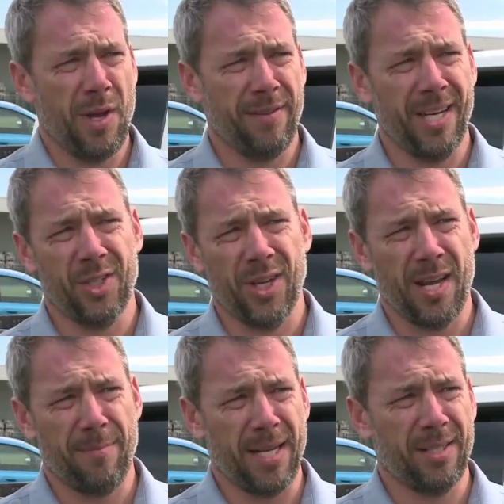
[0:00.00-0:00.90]
We have an
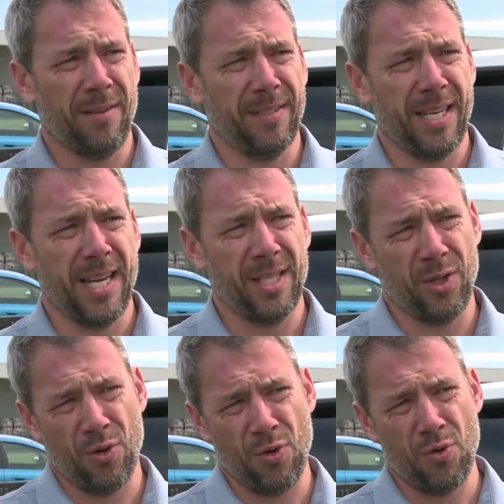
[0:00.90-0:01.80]
engineer based
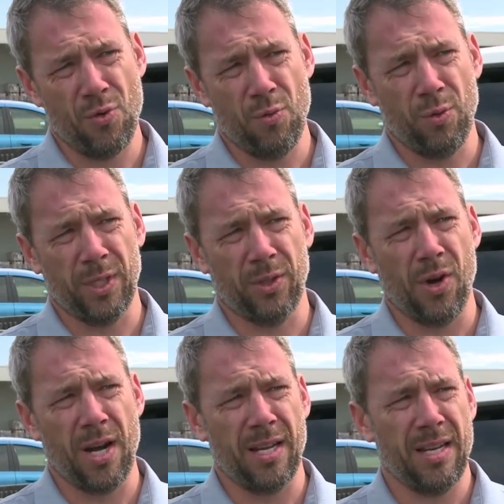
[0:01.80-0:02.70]
overseas who will
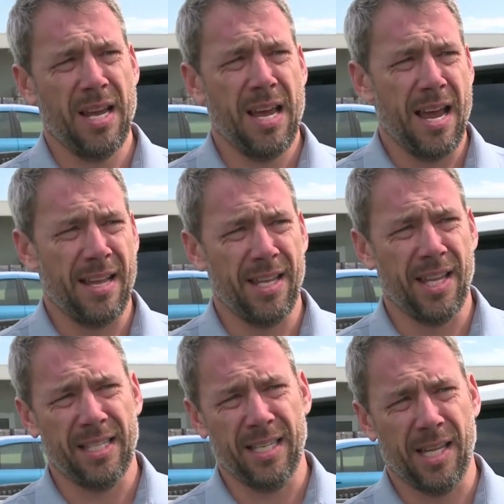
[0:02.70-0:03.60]
design it, and
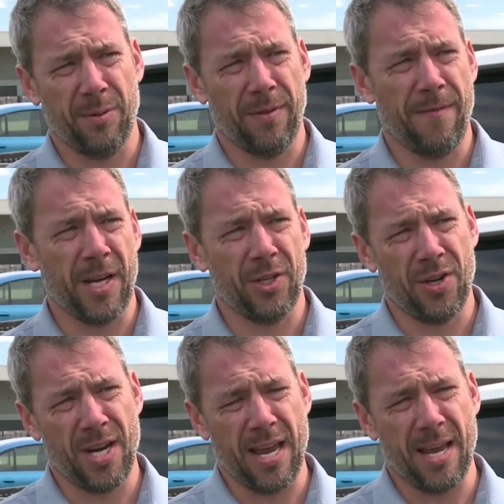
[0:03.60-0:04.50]
then they sit there with the
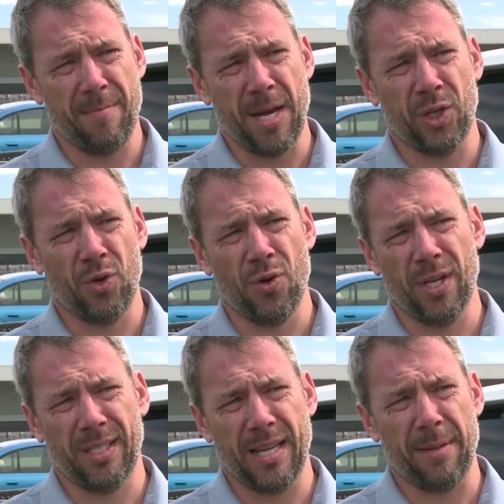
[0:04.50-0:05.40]
factory and make
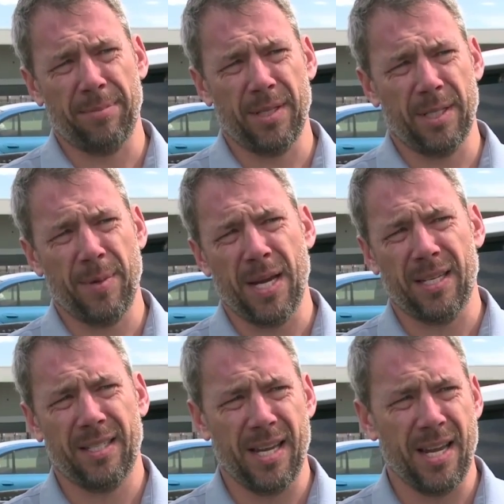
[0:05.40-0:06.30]
sure it's up to
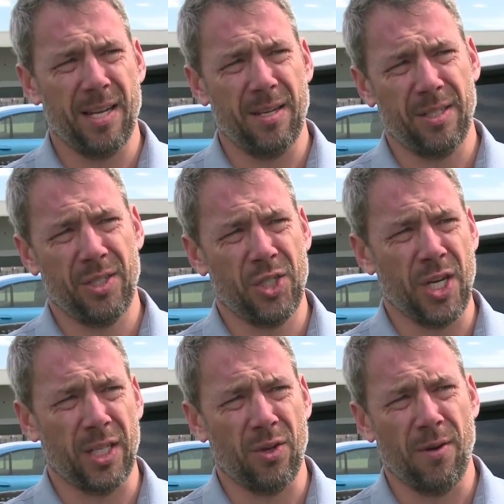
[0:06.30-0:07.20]
specs and
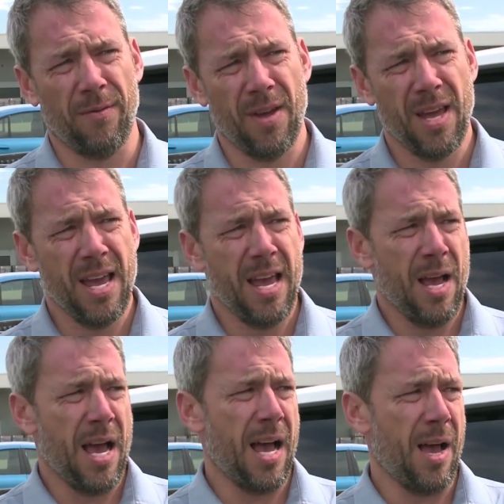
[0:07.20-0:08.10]
checked off.
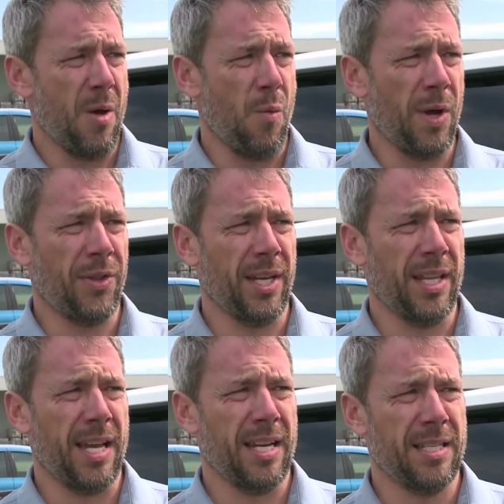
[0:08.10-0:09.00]
One
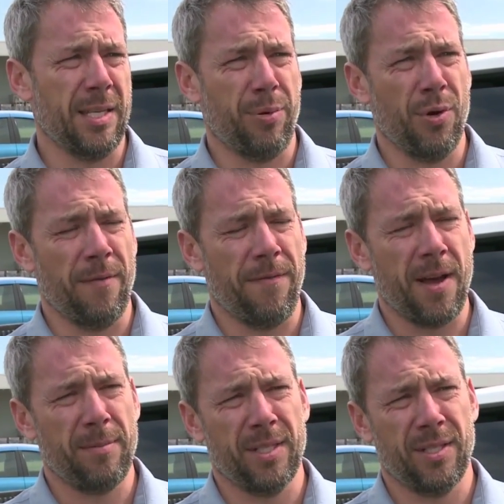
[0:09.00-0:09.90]
thing that is the prudent
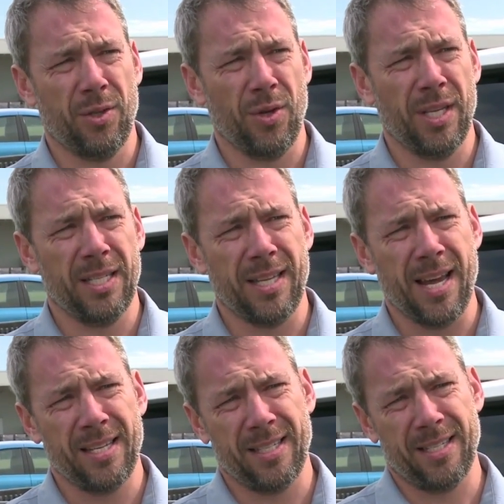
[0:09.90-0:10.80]
farmers doing these
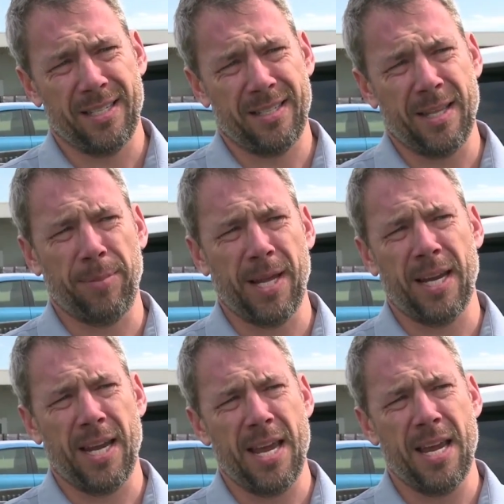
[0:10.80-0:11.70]
days is they're
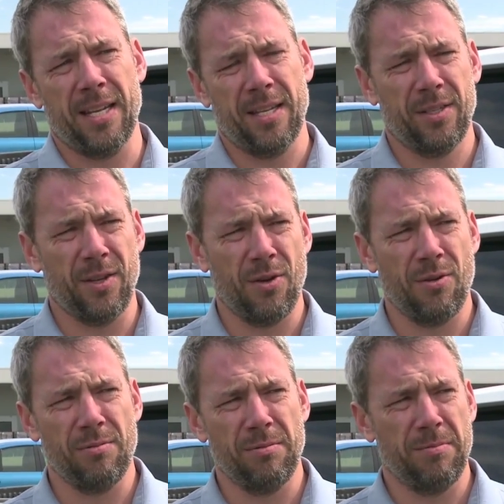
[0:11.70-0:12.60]
planning ahead.
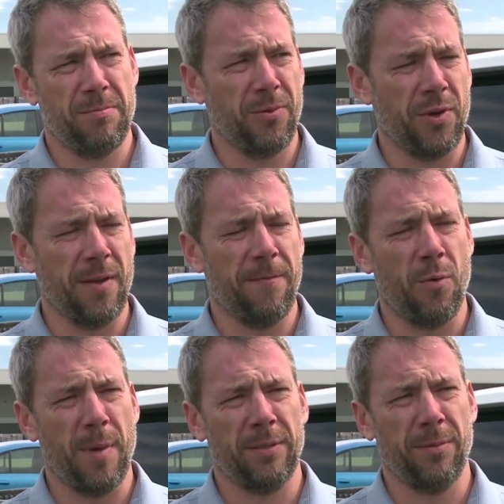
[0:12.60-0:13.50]
So
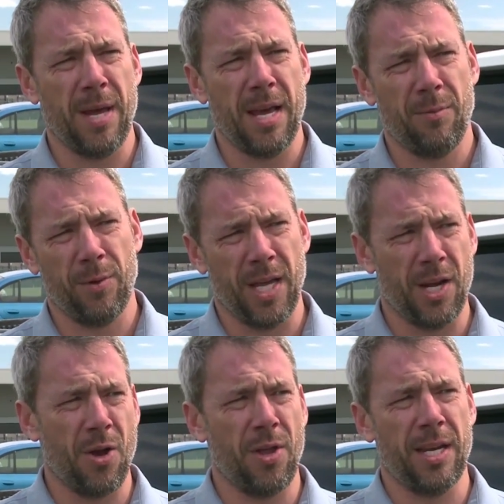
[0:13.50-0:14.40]
3-4 months from now, when
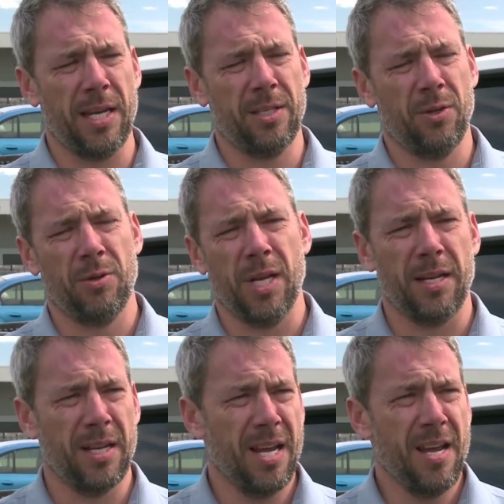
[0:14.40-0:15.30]
they know they need to get